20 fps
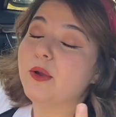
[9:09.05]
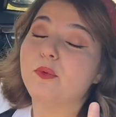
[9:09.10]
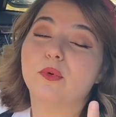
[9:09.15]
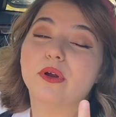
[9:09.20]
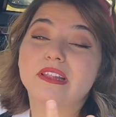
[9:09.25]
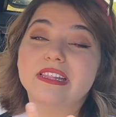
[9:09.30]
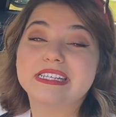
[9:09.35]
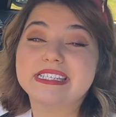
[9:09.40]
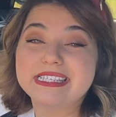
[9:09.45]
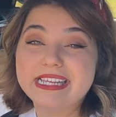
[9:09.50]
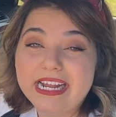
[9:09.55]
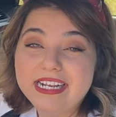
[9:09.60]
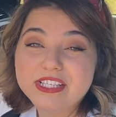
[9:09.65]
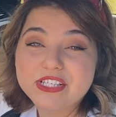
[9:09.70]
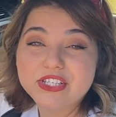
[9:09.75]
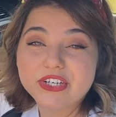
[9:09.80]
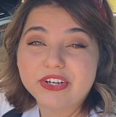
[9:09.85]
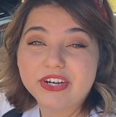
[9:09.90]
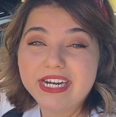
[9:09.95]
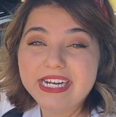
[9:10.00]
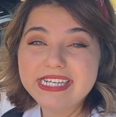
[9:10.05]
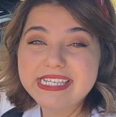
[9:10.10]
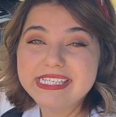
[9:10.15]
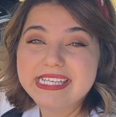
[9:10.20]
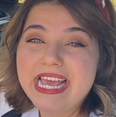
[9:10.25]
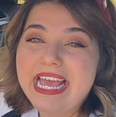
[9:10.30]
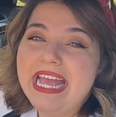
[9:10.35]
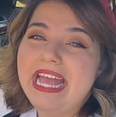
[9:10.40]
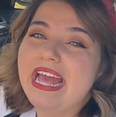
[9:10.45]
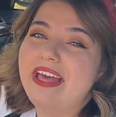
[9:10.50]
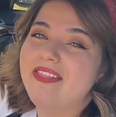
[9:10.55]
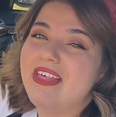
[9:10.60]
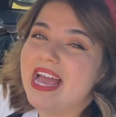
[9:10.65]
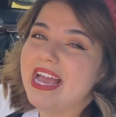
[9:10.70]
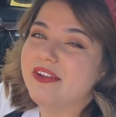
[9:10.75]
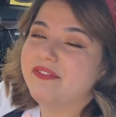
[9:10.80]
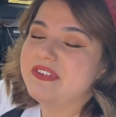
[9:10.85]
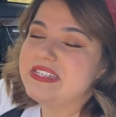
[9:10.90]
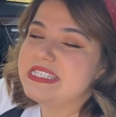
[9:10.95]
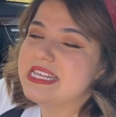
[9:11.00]
where the sensor is, and
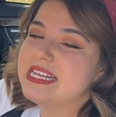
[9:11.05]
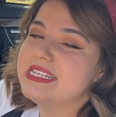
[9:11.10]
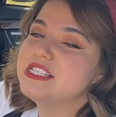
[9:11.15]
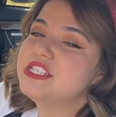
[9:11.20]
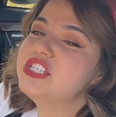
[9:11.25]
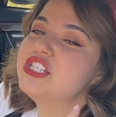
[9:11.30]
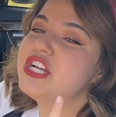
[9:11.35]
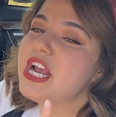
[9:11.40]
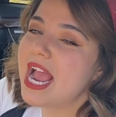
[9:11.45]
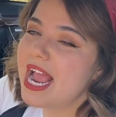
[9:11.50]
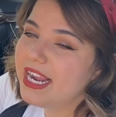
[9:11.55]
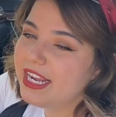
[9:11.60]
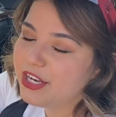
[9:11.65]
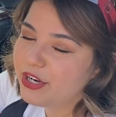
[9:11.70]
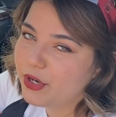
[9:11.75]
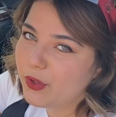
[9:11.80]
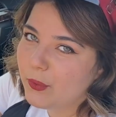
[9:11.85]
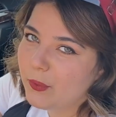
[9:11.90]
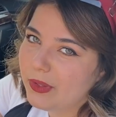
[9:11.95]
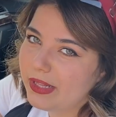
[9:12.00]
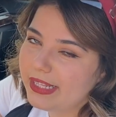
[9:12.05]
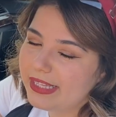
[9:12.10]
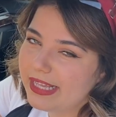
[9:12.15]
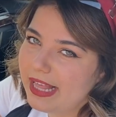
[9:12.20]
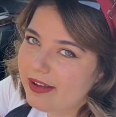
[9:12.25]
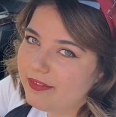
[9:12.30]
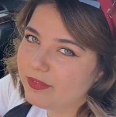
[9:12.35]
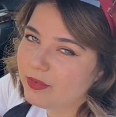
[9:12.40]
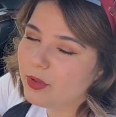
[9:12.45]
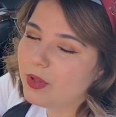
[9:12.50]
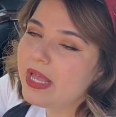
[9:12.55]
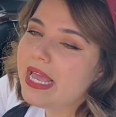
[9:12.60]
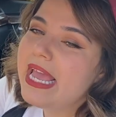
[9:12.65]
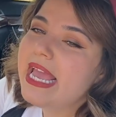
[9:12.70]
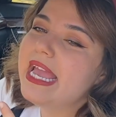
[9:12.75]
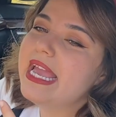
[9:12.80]
that if it says check your coolant level,